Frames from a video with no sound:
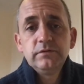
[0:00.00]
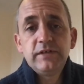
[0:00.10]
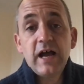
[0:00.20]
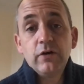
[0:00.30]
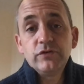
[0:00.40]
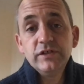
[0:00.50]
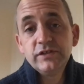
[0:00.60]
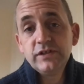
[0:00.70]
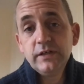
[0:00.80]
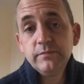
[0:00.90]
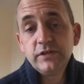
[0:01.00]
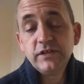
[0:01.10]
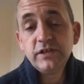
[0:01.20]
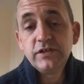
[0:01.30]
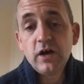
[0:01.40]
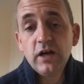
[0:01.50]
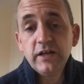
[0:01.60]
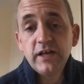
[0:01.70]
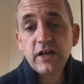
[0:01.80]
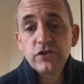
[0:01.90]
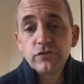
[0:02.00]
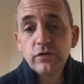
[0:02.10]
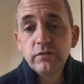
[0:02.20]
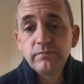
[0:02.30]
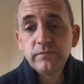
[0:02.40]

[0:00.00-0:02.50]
Doubt, it seems, is entirely natural.